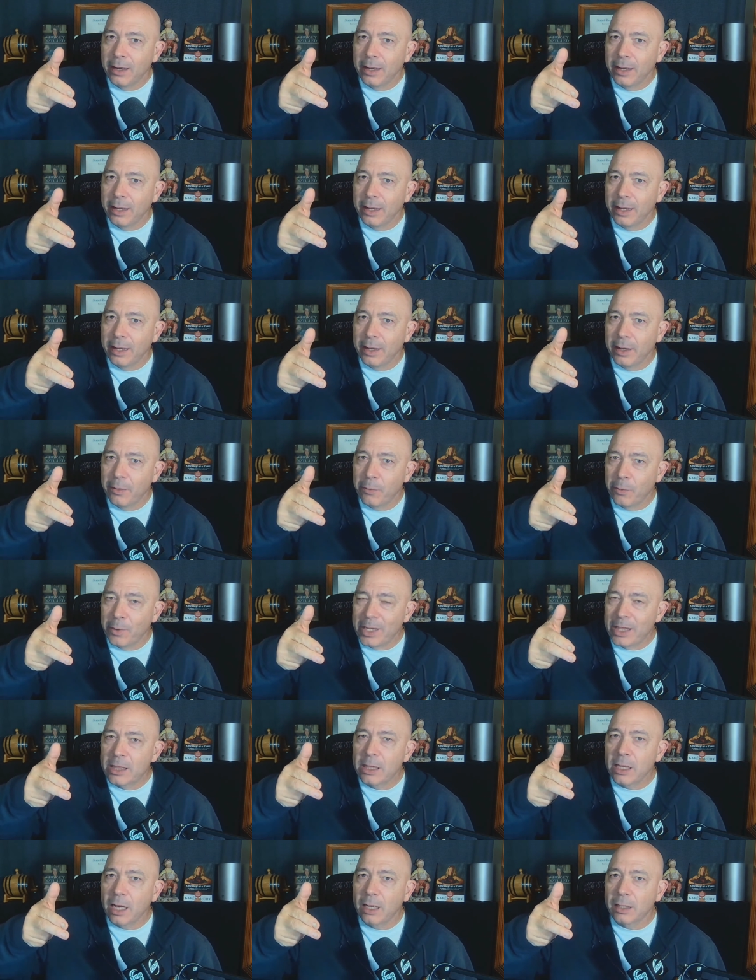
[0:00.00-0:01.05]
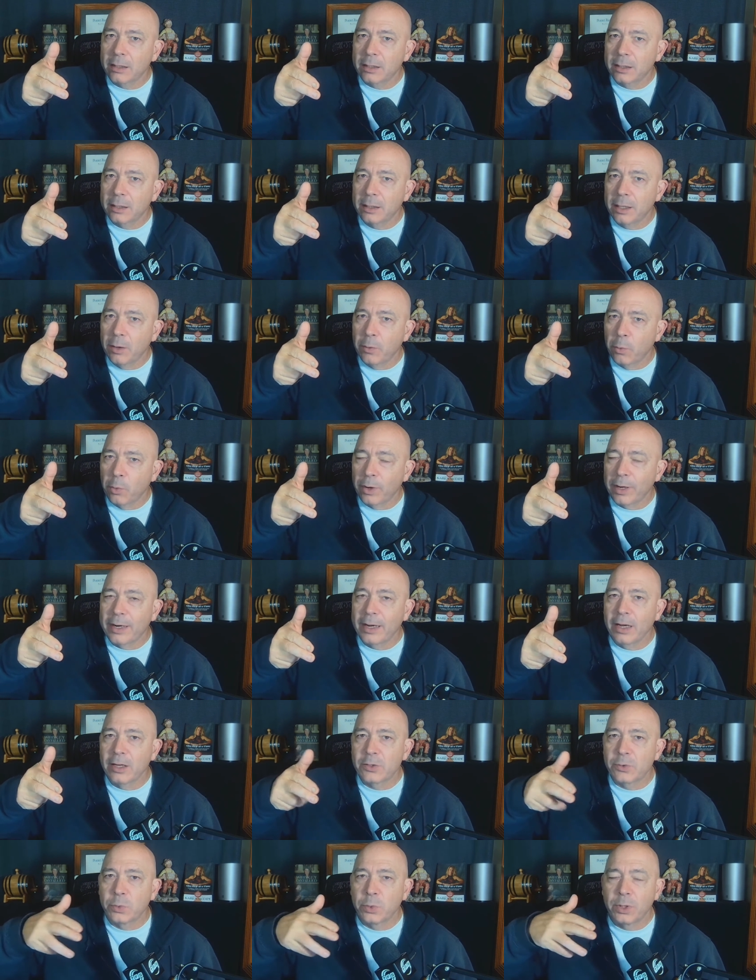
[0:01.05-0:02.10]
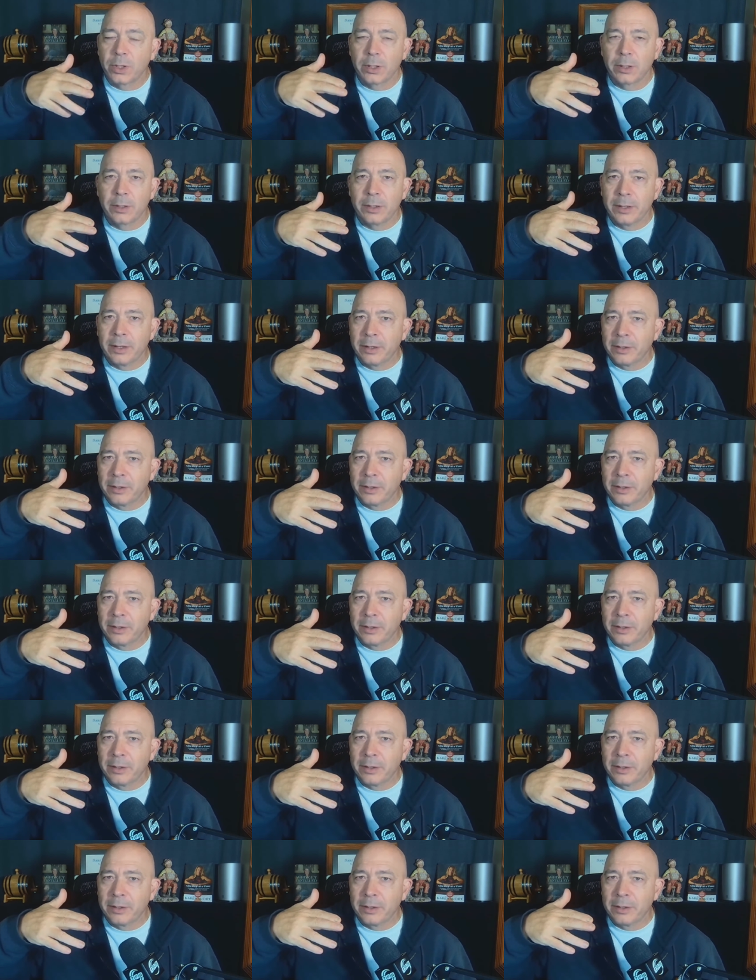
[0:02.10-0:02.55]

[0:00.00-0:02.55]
And we thought the workouts were